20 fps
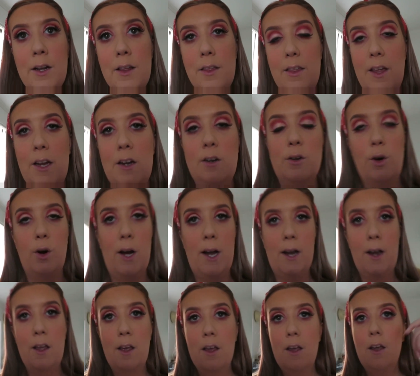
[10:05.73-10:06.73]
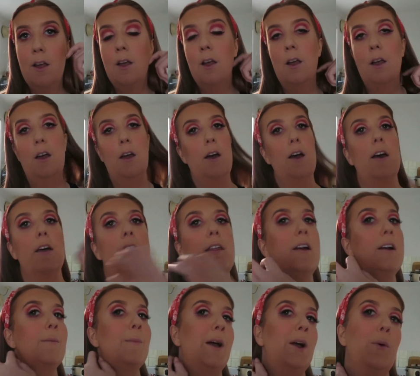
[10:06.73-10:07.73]
Thank God. I
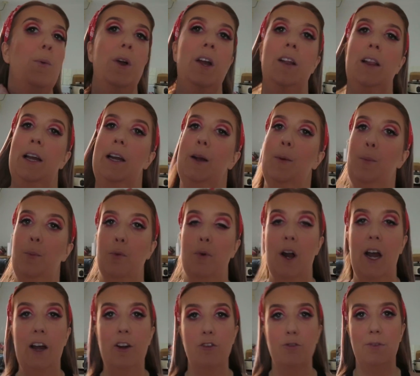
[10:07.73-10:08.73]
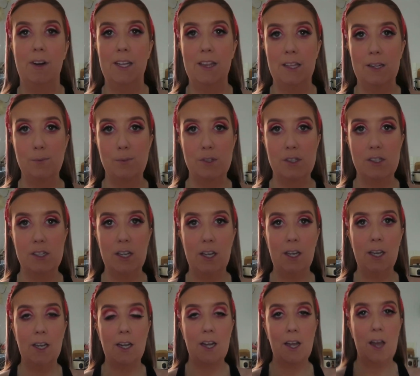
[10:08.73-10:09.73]
think I might wear like a bright red
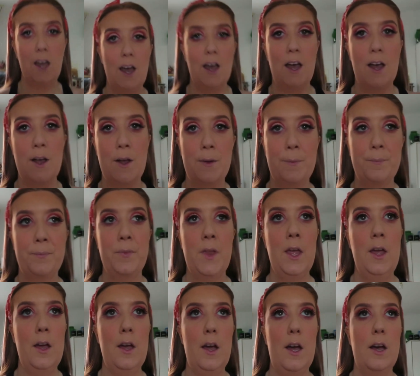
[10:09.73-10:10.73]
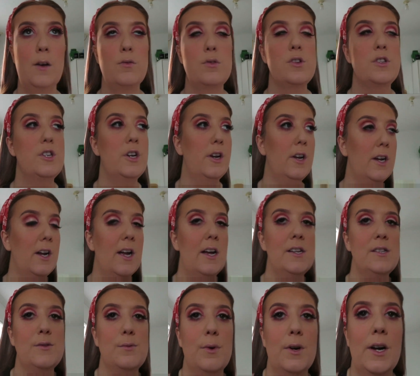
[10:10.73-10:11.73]
lipstick. I will show you
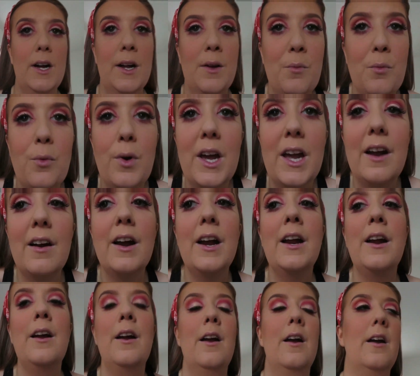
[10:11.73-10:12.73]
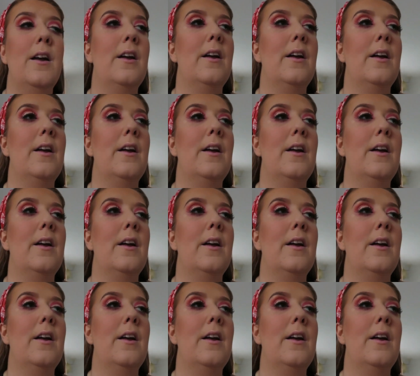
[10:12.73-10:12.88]
guys what I'm wearing.